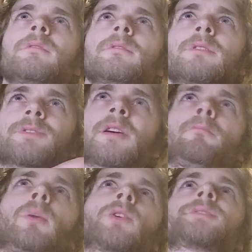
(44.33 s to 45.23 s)
there's like a
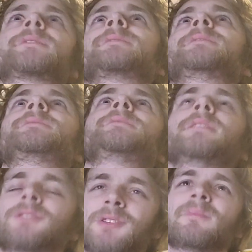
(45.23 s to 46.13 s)
marked
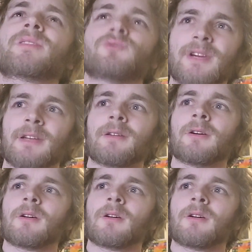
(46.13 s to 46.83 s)
distinction between